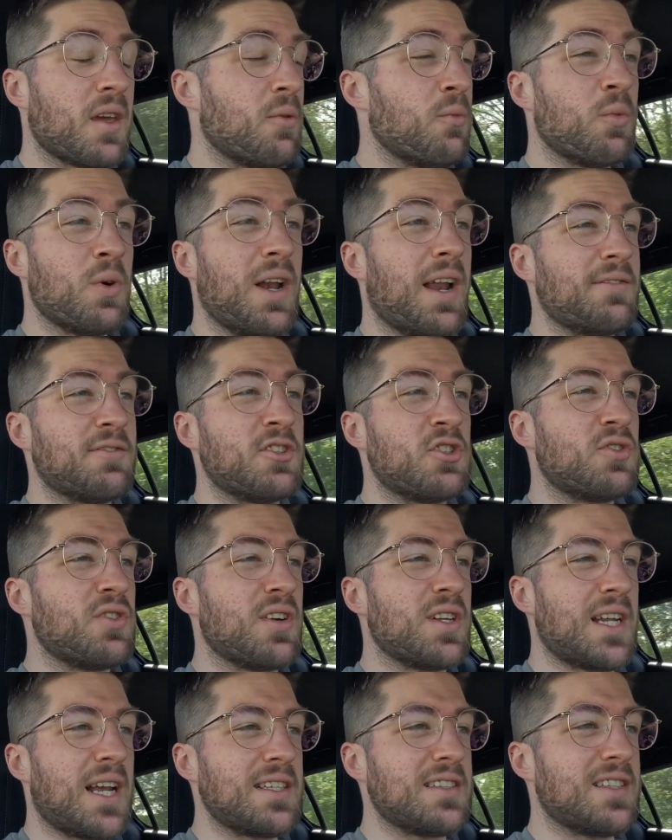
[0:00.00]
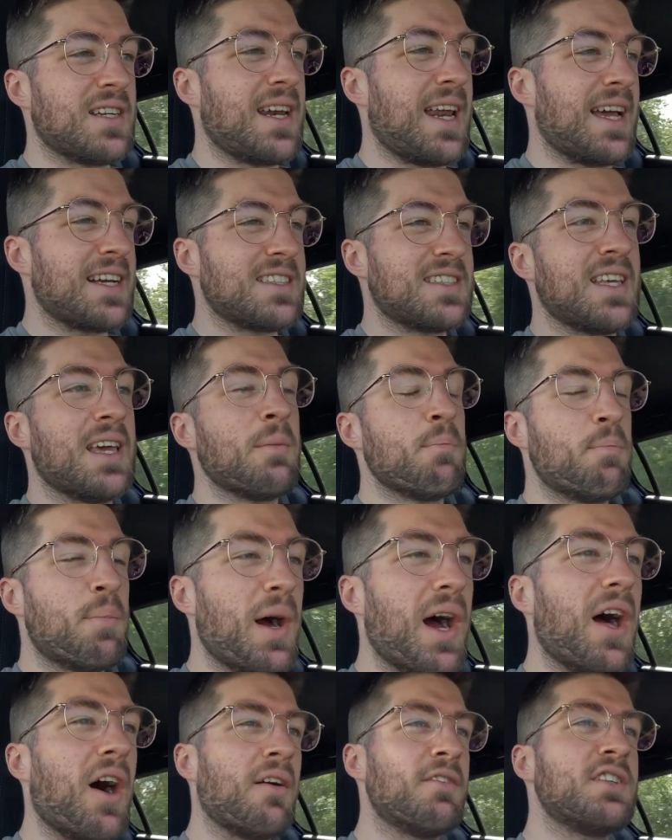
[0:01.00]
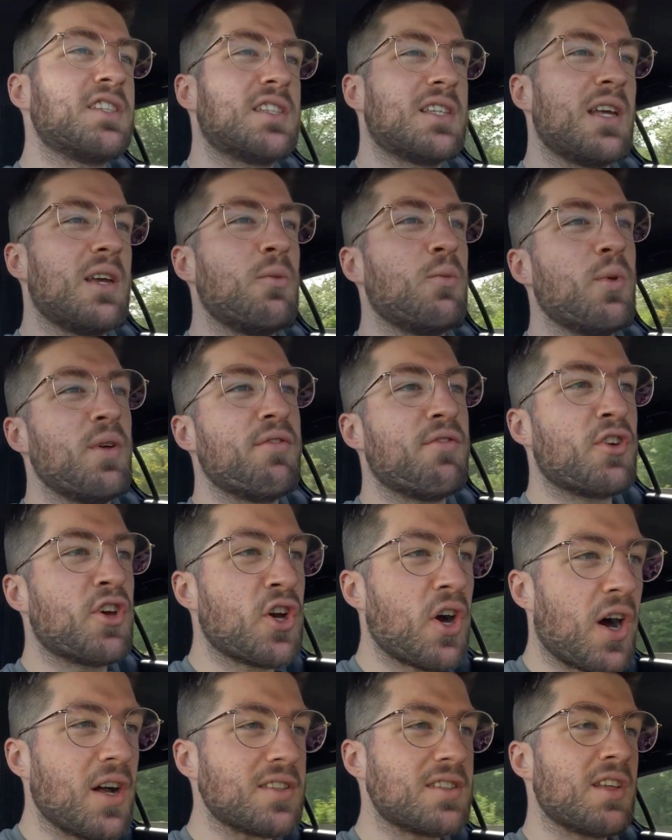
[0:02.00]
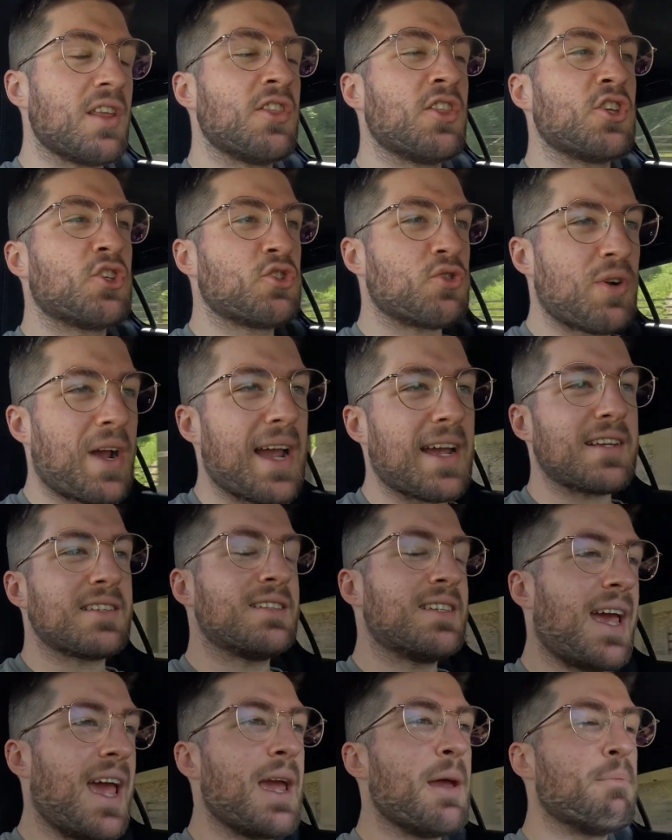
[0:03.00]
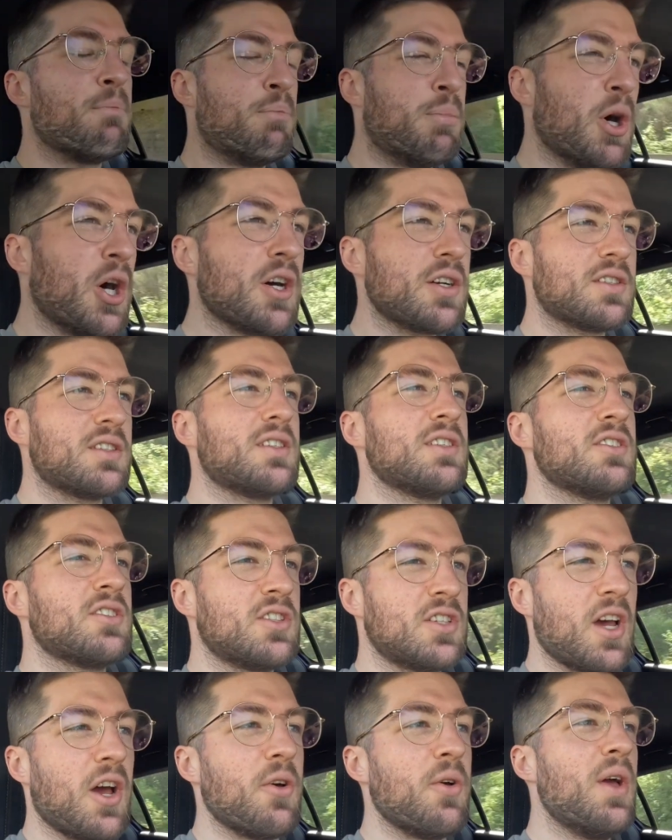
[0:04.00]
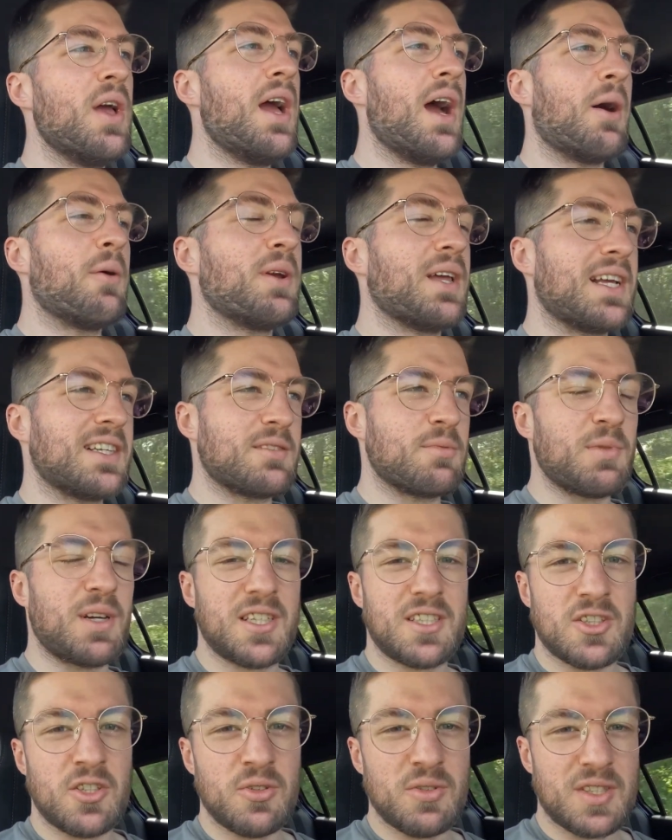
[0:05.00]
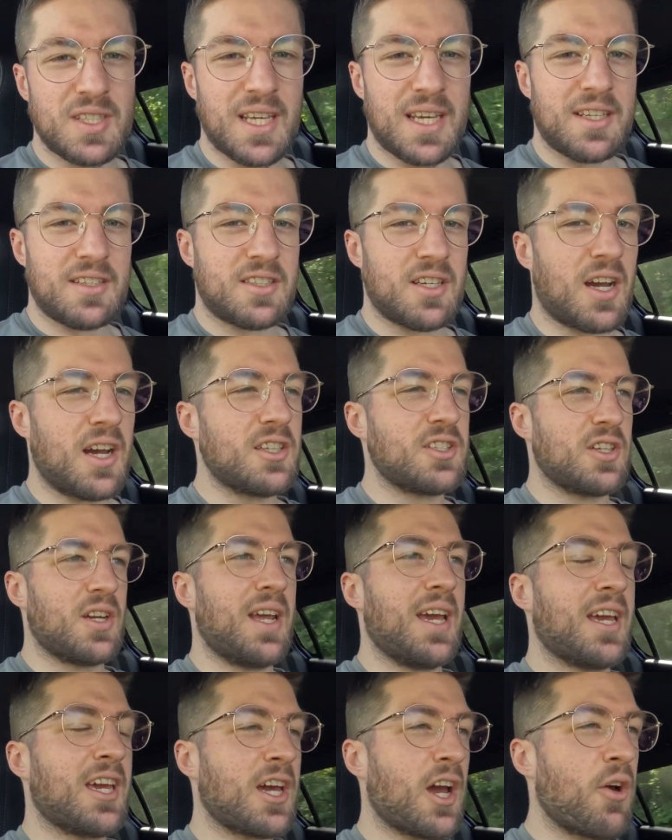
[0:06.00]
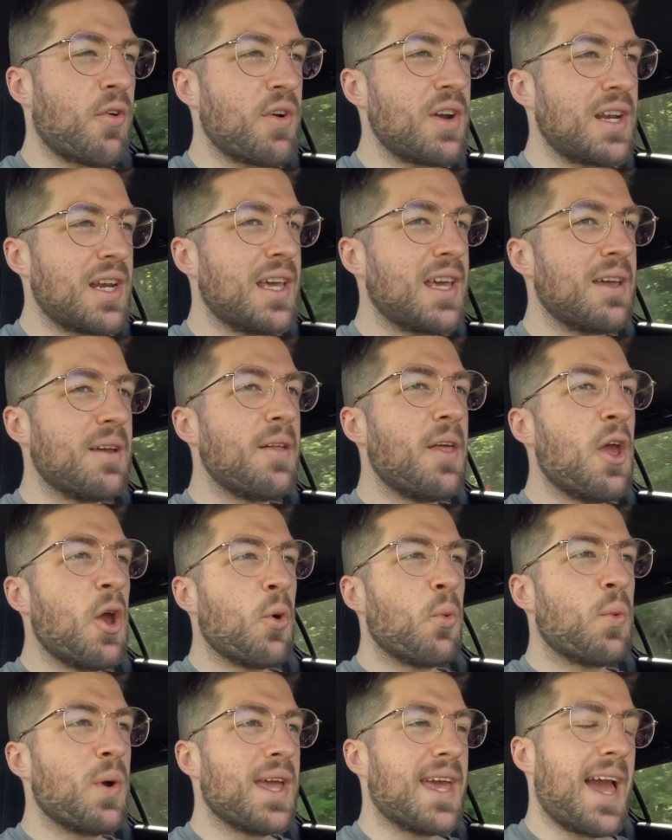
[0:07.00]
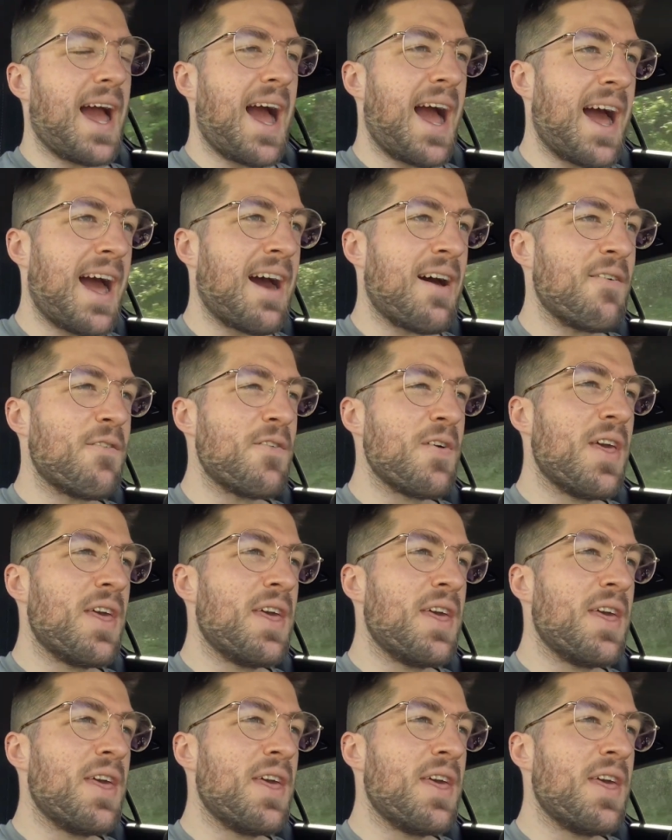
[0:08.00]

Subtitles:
we'll have to drill down to the next thing. But obviously we've got the track day booked, so I want to get some nice new sticky tyres on here. Currently we have